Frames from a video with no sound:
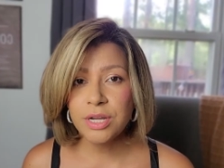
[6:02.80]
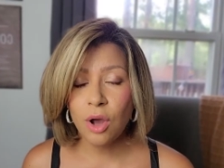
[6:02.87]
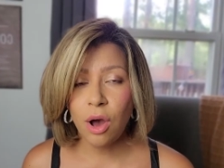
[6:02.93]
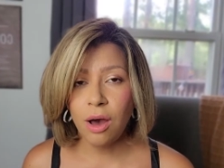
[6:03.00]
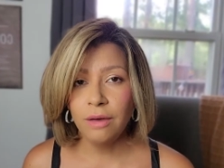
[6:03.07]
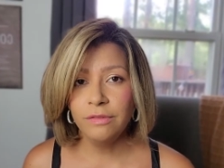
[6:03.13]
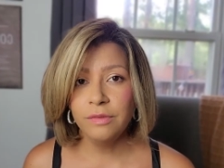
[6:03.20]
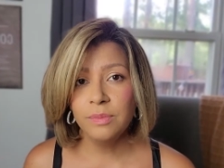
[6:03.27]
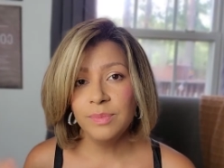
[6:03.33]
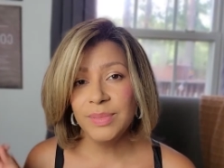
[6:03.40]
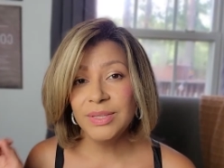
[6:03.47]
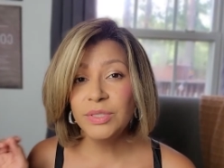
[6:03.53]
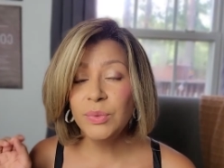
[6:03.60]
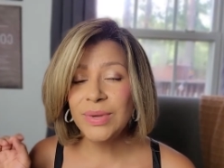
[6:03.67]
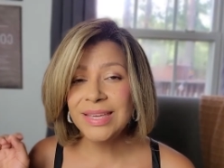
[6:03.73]
off
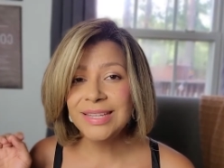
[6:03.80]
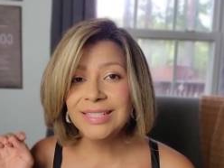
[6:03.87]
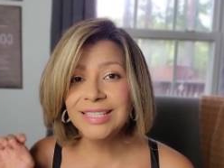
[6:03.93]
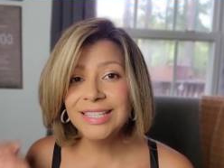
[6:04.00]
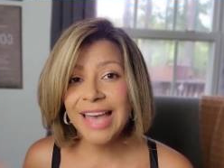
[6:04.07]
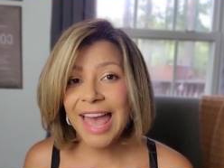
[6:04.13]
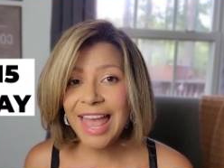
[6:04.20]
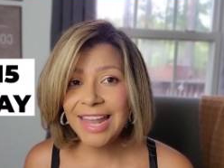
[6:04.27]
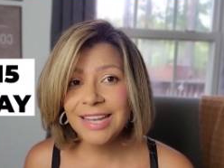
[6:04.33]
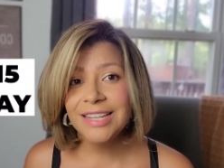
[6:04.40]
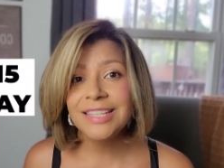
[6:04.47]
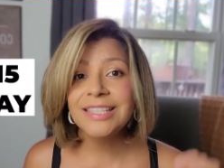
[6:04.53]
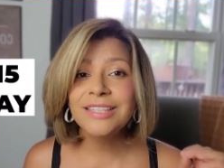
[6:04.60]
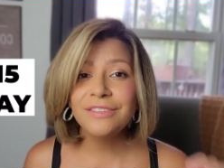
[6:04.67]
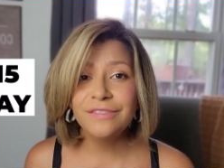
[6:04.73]
between
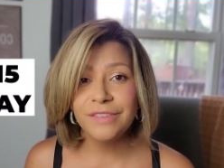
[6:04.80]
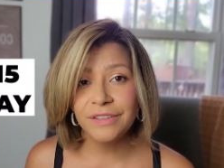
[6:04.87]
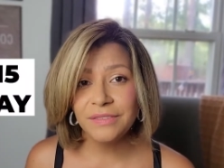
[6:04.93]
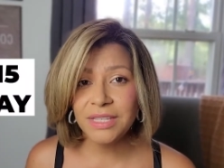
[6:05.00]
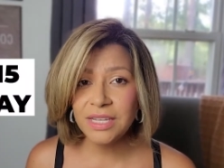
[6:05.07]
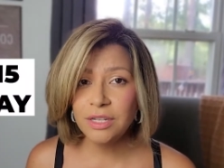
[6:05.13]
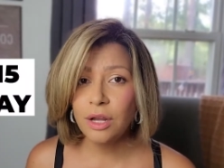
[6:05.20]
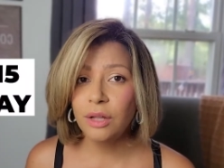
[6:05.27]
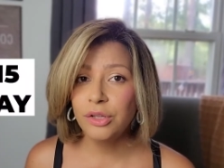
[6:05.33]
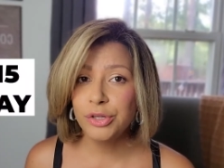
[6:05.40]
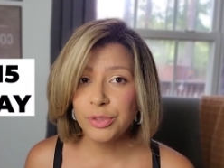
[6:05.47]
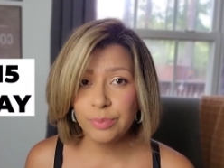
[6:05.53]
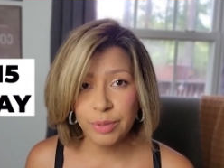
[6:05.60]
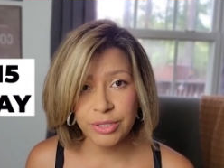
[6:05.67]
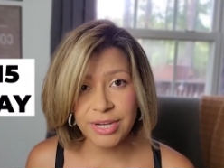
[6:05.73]
$10 to
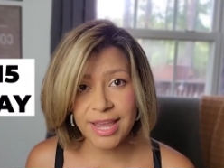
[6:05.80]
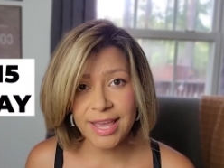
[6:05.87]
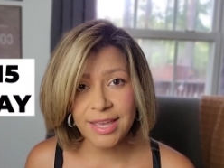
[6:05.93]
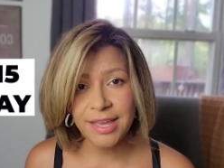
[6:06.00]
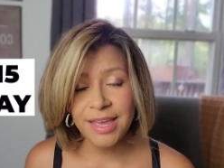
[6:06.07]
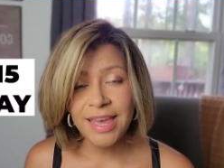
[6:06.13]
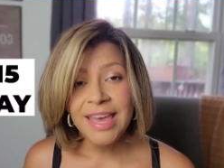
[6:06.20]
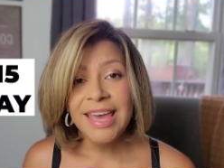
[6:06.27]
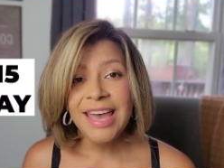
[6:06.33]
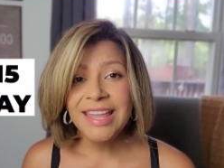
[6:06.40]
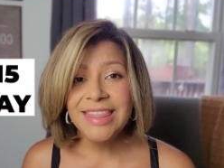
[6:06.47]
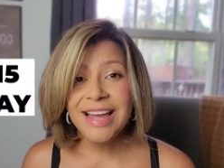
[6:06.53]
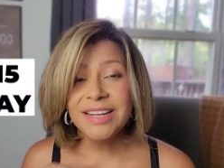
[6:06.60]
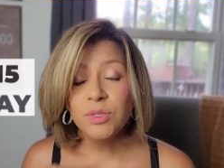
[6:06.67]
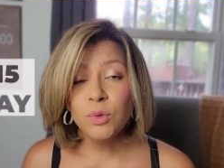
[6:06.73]
$15 per day. And
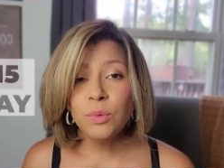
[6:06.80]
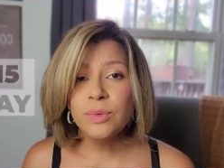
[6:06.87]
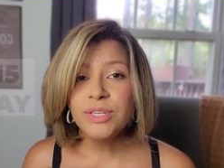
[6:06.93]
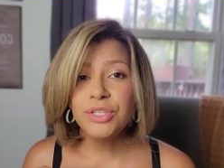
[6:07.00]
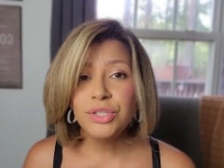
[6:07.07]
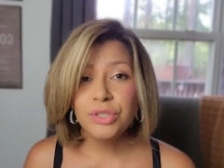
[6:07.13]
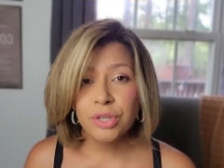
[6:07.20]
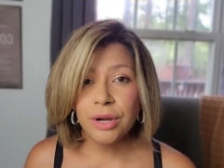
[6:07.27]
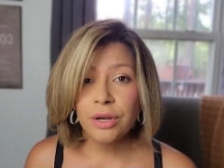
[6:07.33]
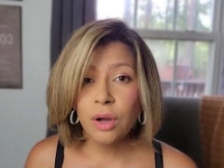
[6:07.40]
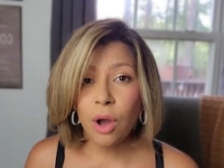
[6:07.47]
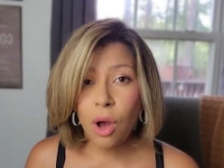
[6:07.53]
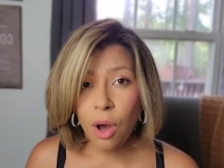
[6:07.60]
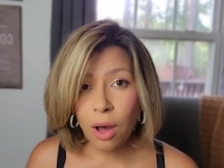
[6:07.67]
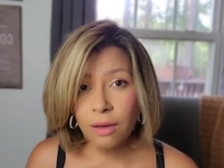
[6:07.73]
that is what we start
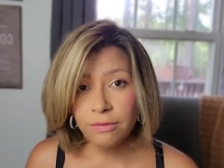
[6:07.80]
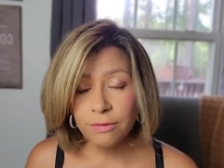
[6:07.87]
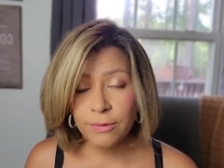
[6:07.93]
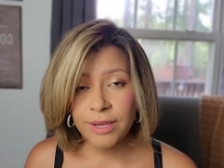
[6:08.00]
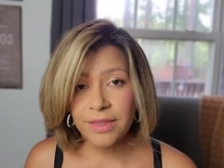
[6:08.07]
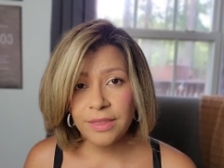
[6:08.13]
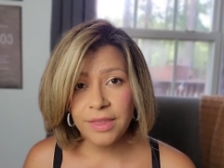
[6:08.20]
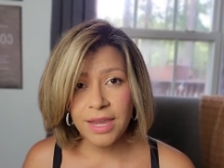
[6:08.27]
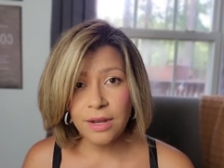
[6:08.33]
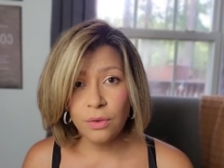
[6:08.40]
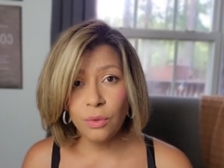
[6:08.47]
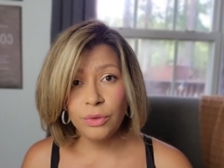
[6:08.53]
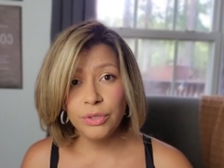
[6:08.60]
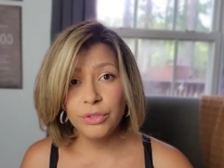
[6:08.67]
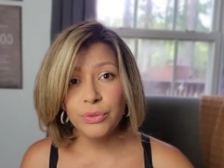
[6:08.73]
off with in
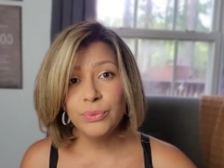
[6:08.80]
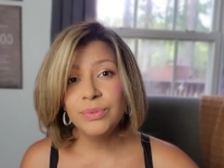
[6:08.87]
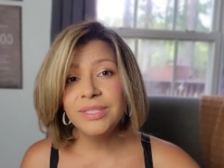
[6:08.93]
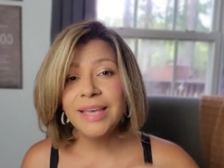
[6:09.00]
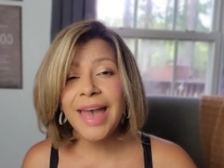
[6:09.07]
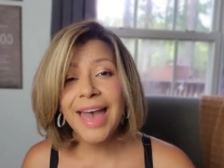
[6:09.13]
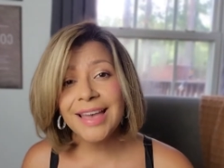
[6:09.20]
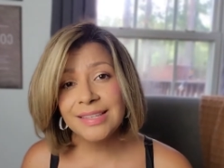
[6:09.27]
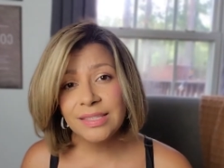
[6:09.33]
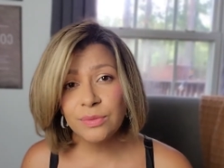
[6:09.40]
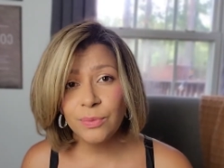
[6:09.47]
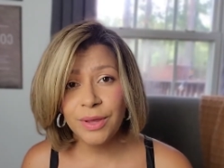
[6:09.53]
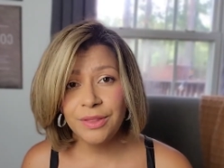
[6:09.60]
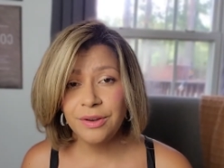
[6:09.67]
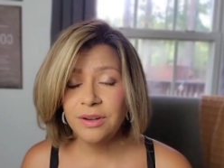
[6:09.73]
order to test
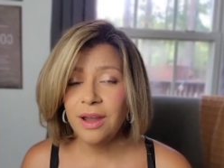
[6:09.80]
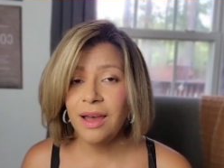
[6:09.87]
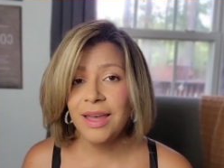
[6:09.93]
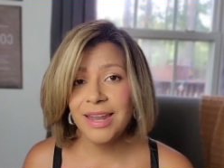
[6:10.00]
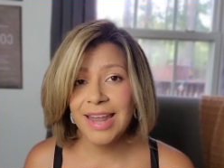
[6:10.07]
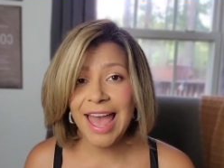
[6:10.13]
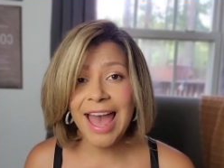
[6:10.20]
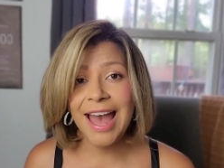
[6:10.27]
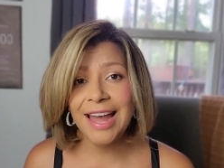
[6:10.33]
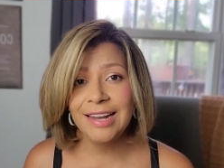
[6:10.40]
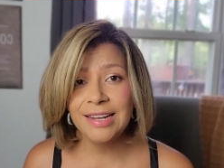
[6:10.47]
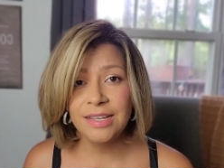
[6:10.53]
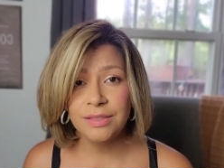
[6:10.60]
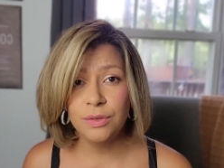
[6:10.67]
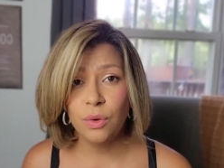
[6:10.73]
whether or not an ad
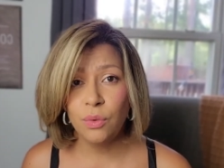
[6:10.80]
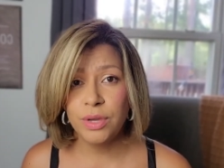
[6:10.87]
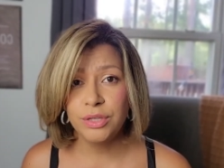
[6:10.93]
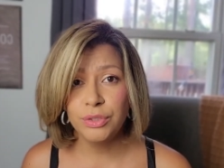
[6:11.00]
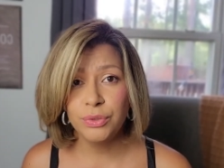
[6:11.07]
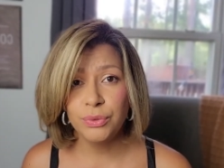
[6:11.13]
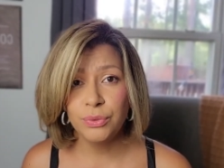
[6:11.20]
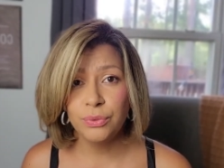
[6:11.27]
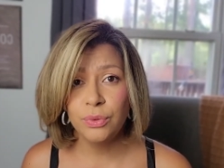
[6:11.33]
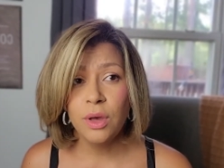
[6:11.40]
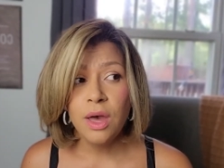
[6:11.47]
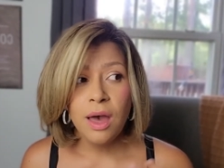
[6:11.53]
is going to